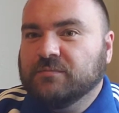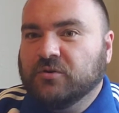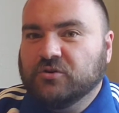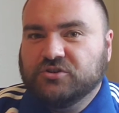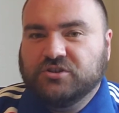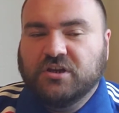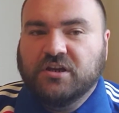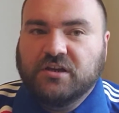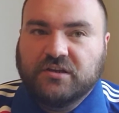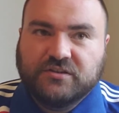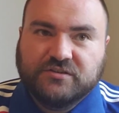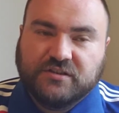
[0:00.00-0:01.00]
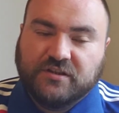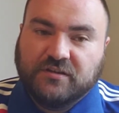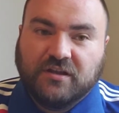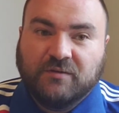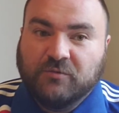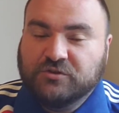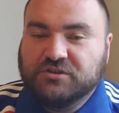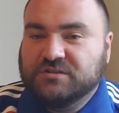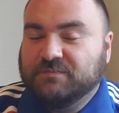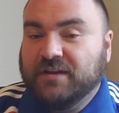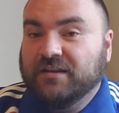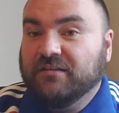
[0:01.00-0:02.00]
plus years, and I must have
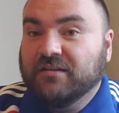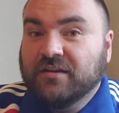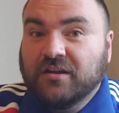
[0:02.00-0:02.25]
spent